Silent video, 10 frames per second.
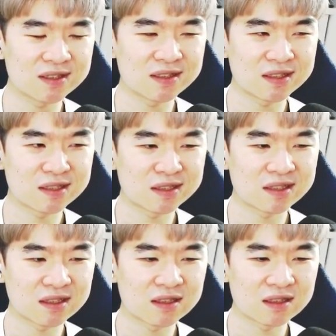
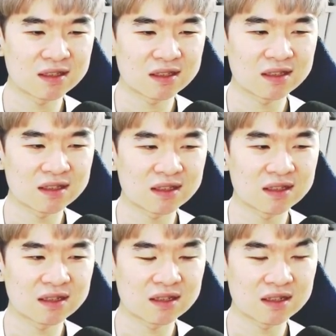
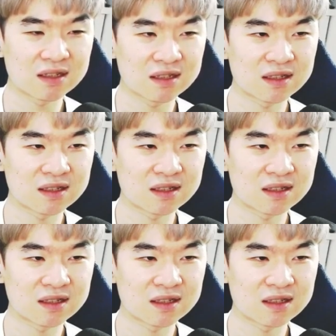[no speech]